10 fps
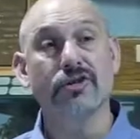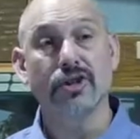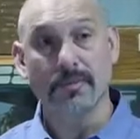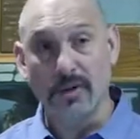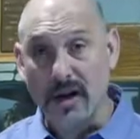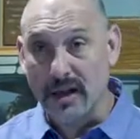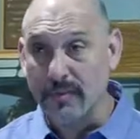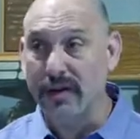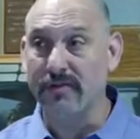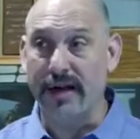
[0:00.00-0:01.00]
should probably
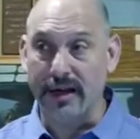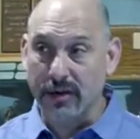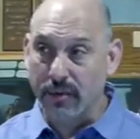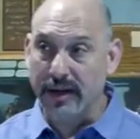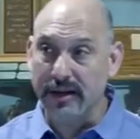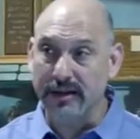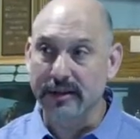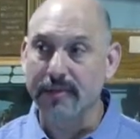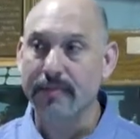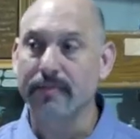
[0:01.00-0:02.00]
be evaluated,
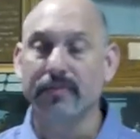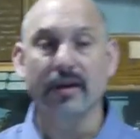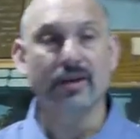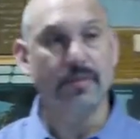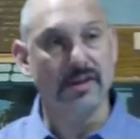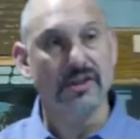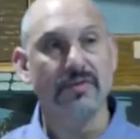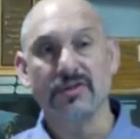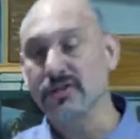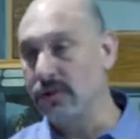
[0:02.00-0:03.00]
especially
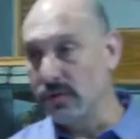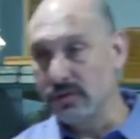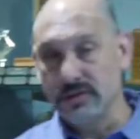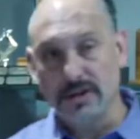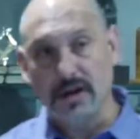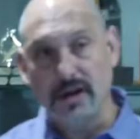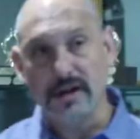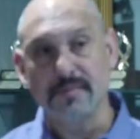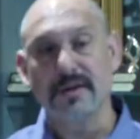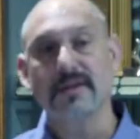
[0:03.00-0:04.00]
if it's an older
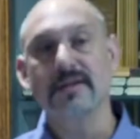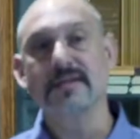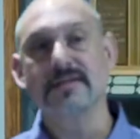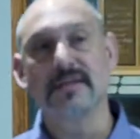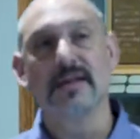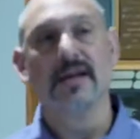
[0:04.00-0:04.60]
dog, because